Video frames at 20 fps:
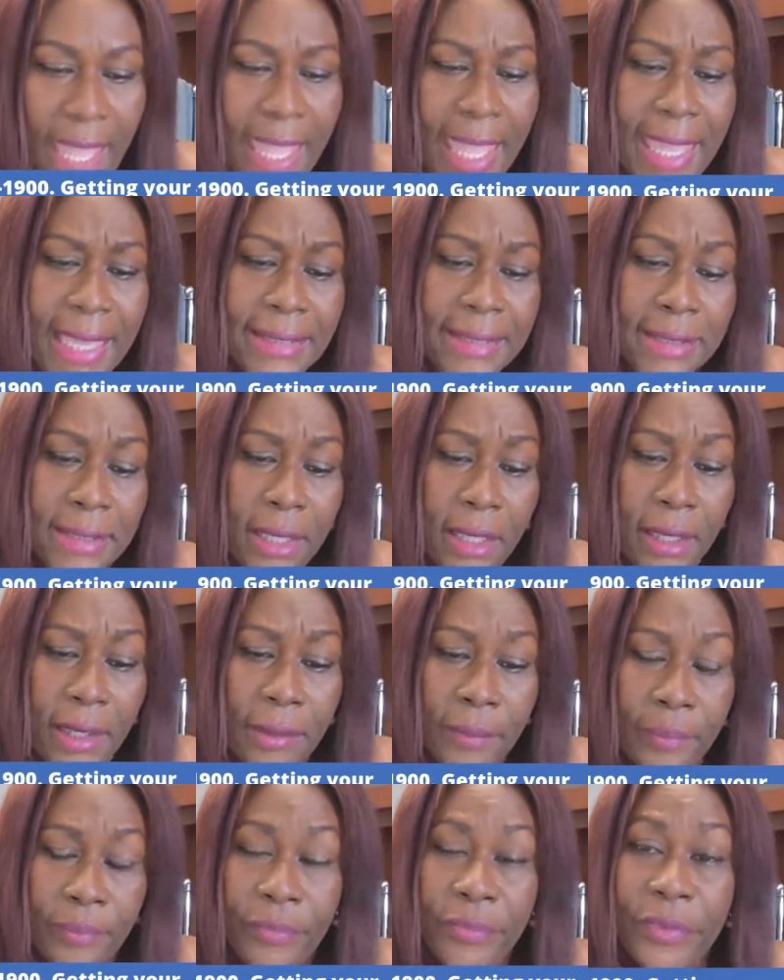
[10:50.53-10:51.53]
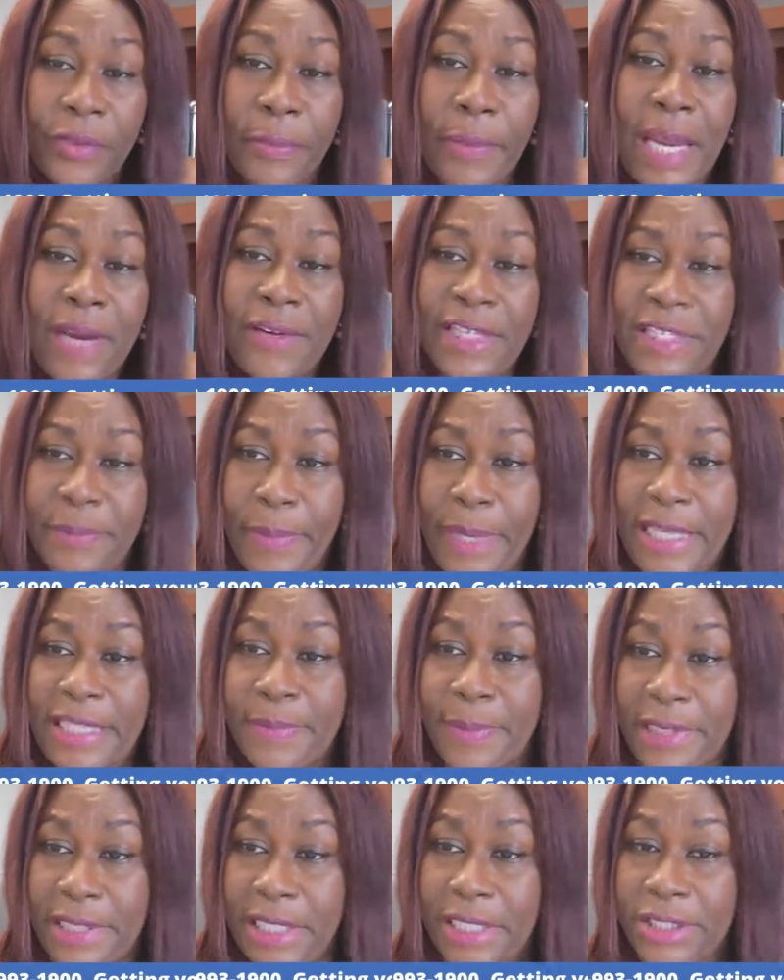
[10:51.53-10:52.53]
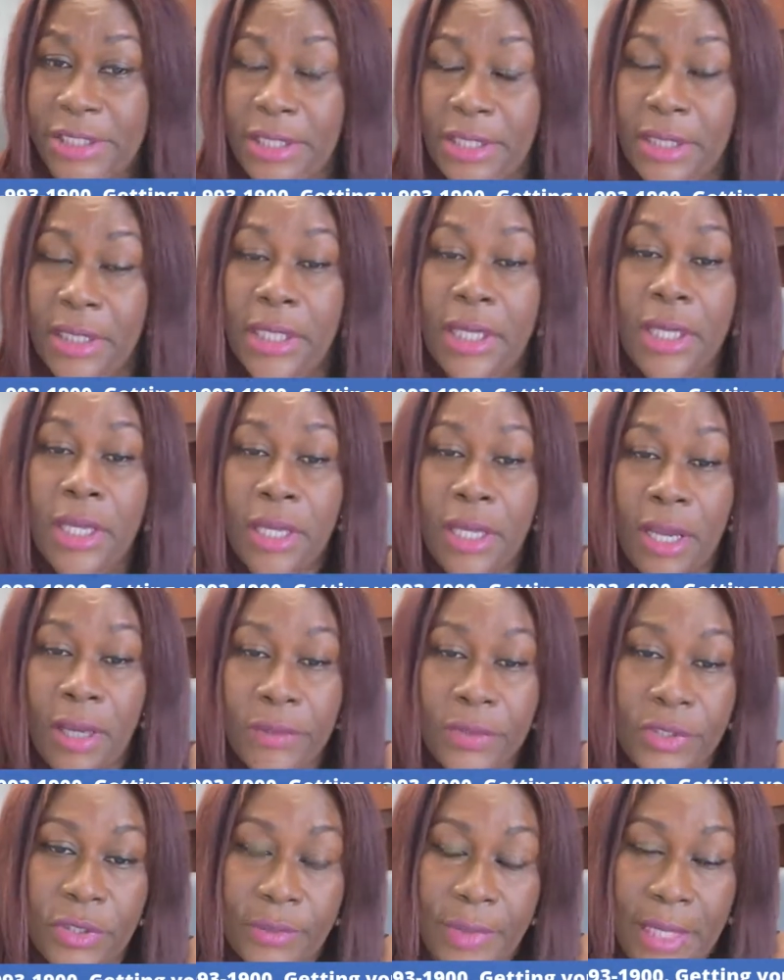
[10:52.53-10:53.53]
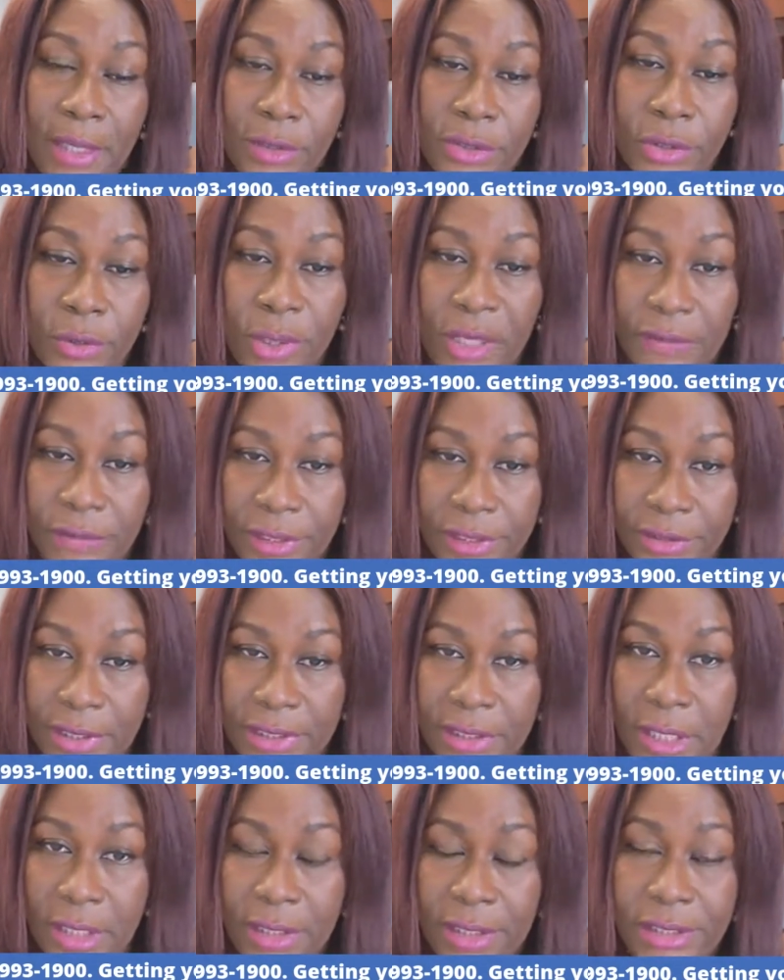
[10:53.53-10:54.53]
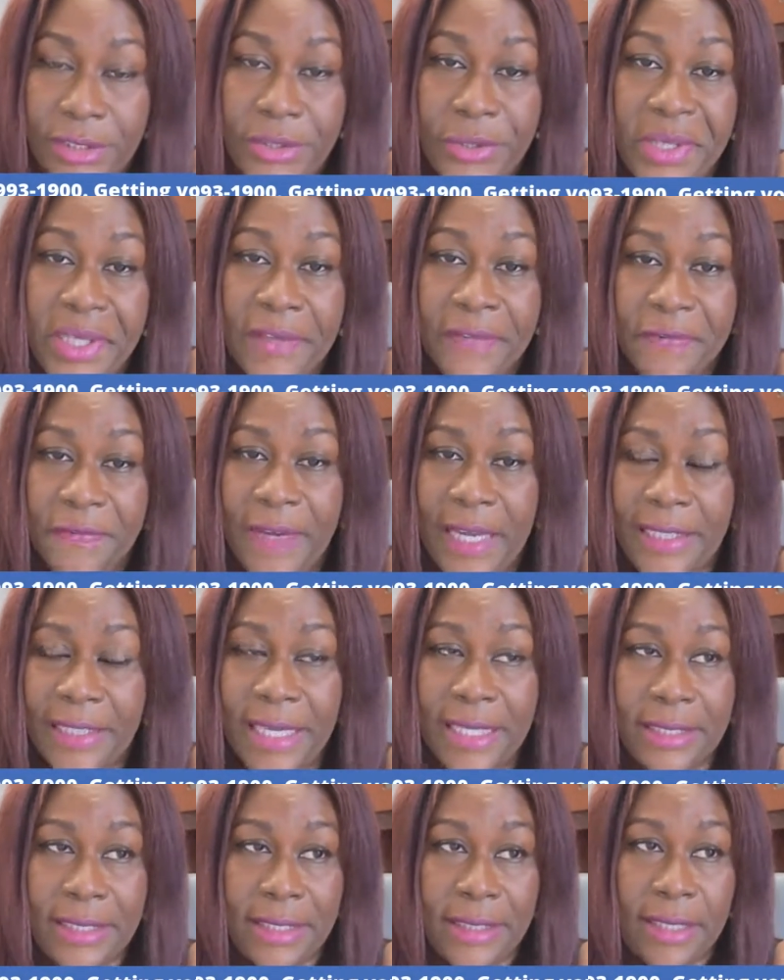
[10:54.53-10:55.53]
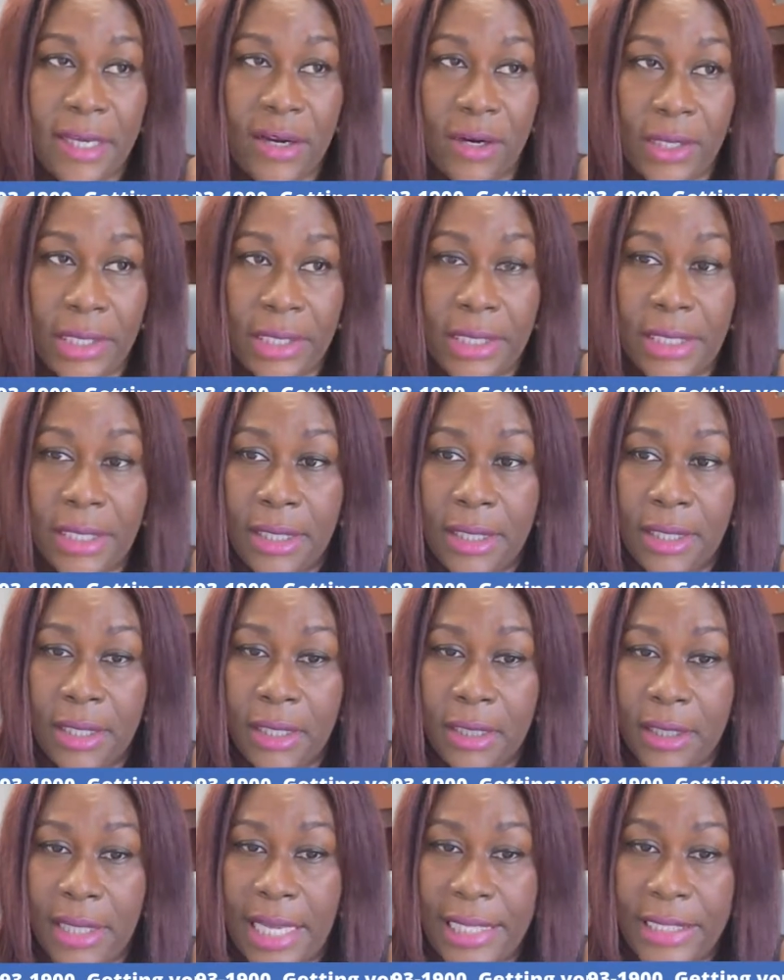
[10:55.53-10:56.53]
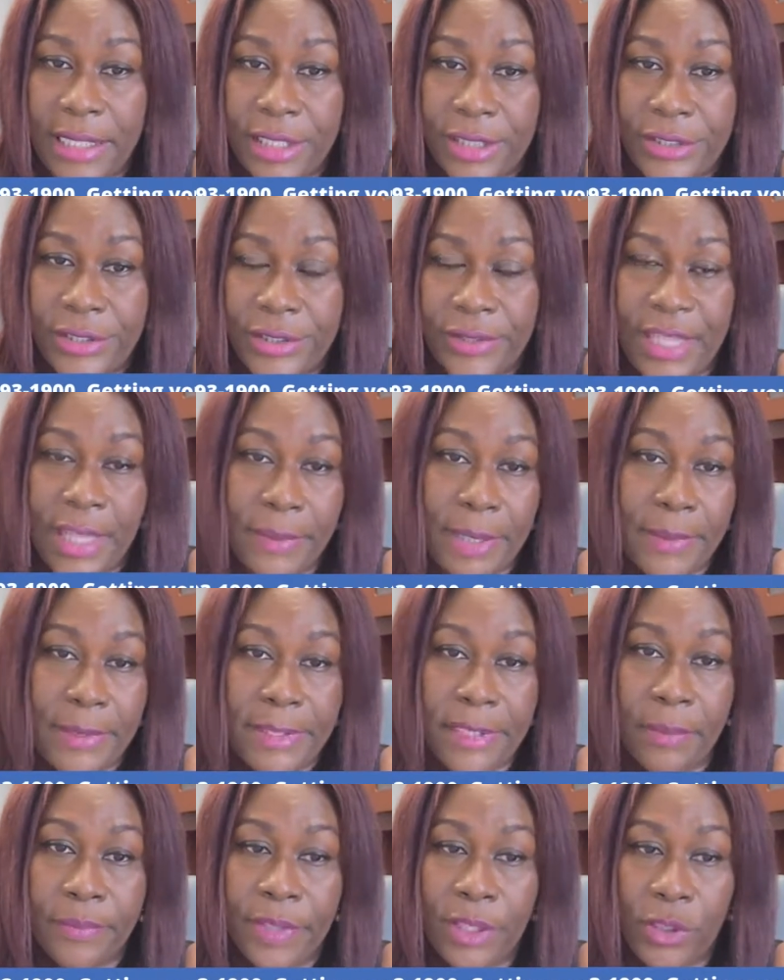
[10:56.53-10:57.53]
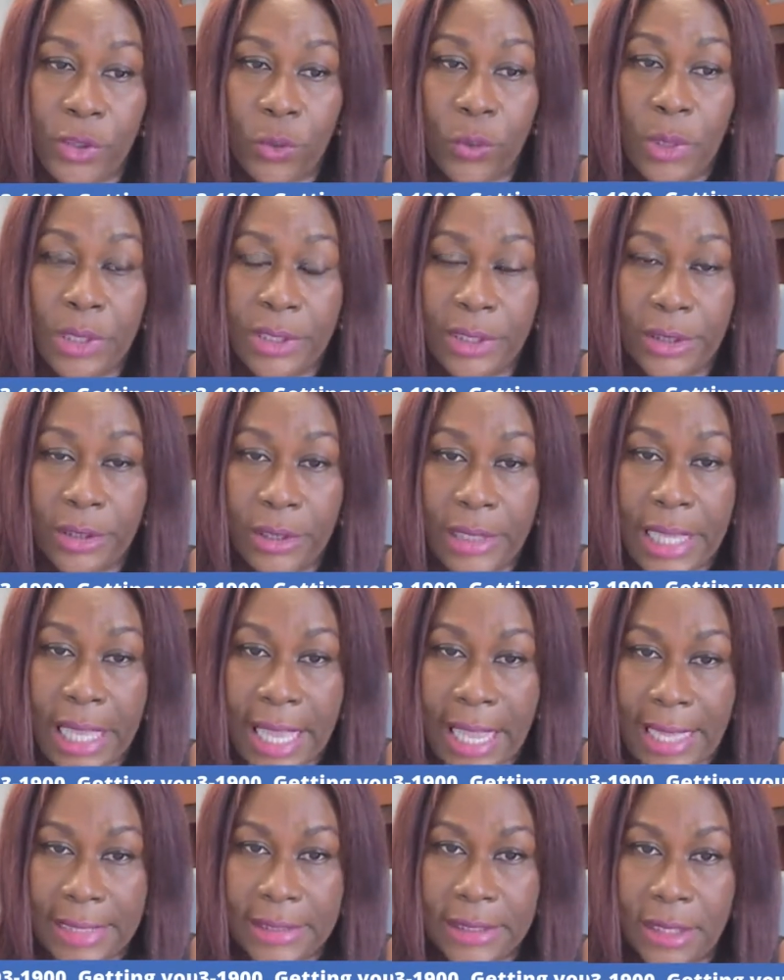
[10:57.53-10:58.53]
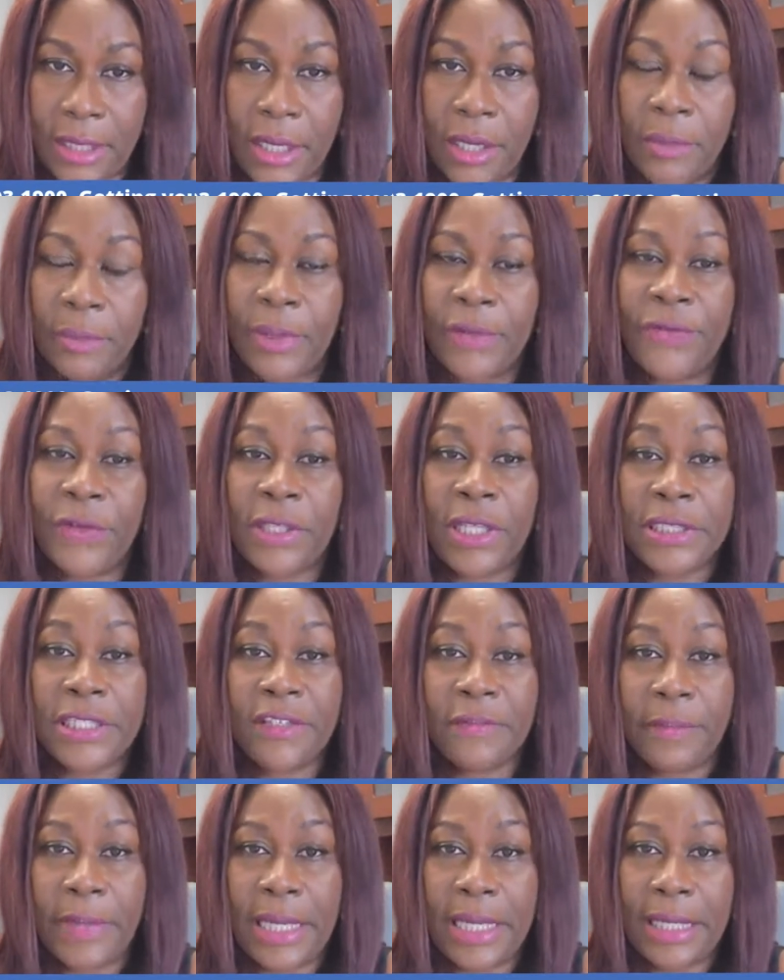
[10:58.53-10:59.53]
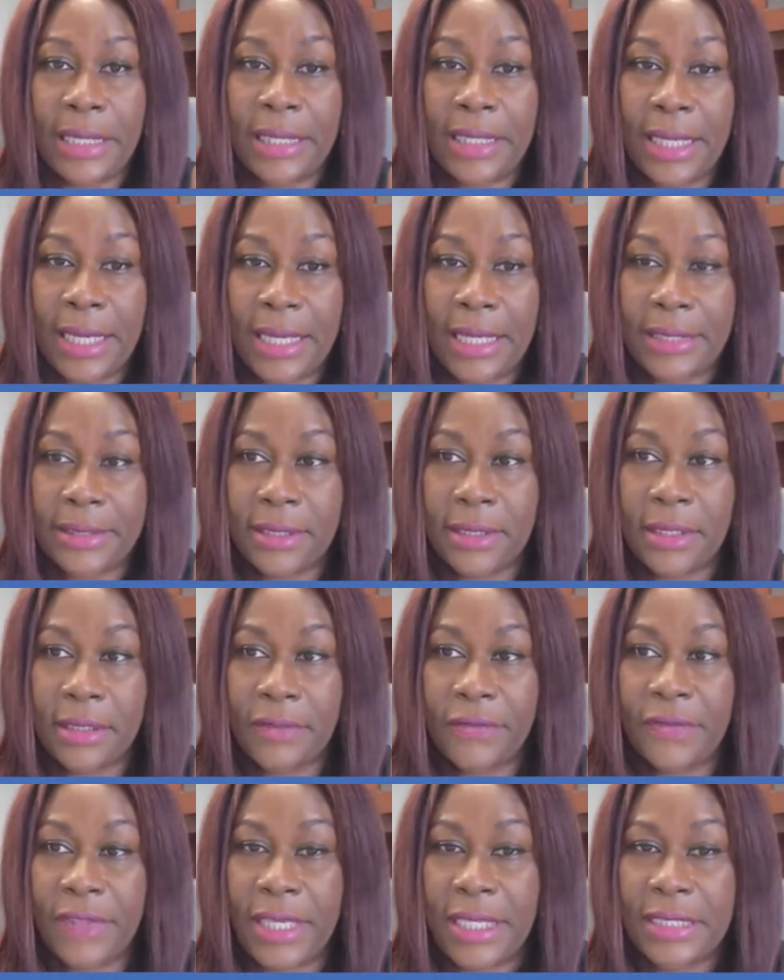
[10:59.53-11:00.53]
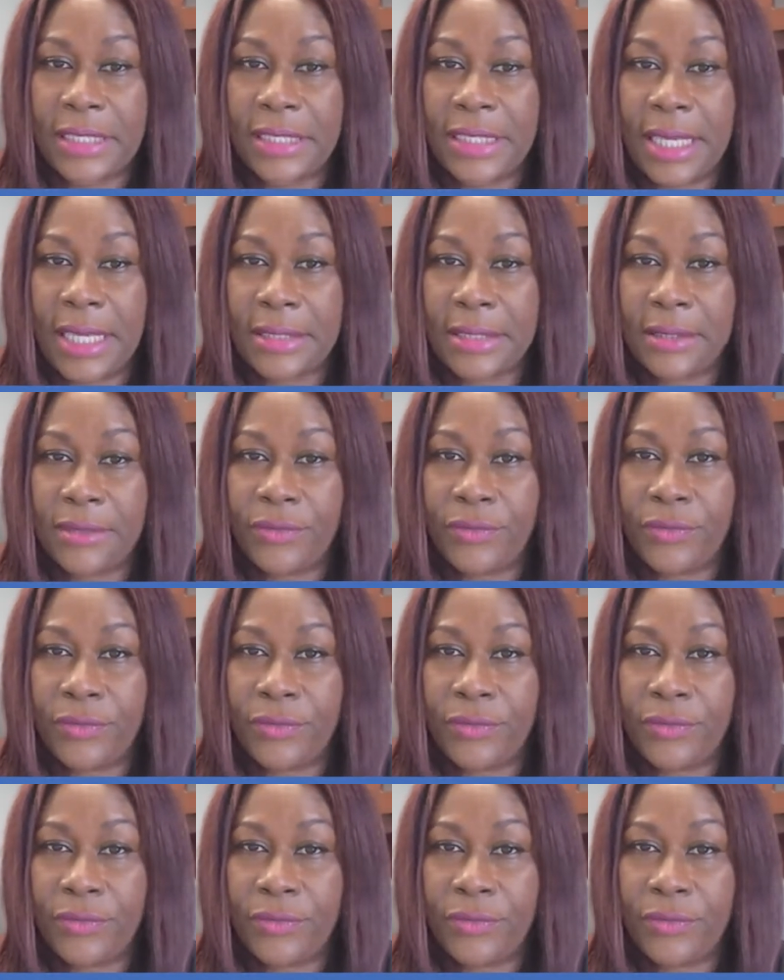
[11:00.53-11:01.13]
And the marriage-based petition comes to about $1,200. So if finances are an issue, that might be something you want to look at. But for a lot of my clients, a lot of things that